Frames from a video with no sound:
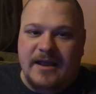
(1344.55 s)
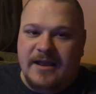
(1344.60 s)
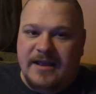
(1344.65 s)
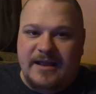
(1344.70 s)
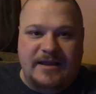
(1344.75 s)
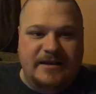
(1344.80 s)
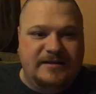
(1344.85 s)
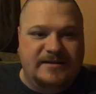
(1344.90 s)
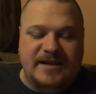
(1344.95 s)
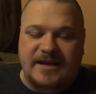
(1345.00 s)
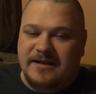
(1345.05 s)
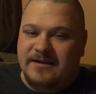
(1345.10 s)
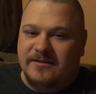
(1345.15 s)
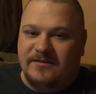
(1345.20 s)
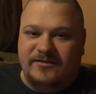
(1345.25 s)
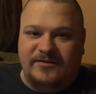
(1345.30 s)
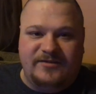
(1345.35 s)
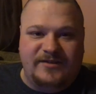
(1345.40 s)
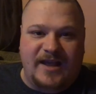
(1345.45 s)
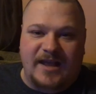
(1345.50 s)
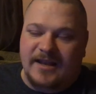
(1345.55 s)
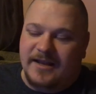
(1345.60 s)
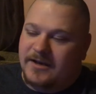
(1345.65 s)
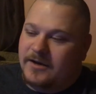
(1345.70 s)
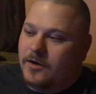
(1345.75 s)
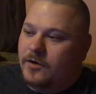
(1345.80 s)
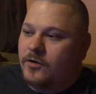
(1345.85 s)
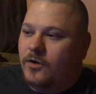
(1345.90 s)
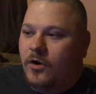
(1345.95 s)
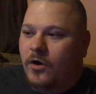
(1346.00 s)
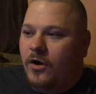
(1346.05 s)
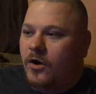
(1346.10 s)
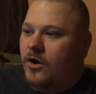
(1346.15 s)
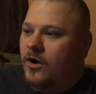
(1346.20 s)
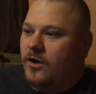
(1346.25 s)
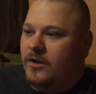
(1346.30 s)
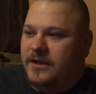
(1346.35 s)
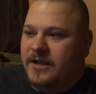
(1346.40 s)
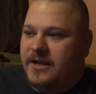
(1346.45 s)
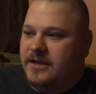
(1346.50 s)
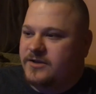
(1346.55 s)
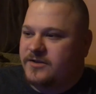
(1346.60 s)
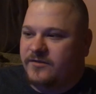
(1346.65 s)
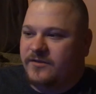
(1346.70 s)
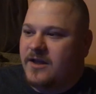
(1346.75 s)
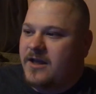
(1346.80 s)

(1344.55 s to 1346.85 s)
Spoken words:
He didn't sell it at all. He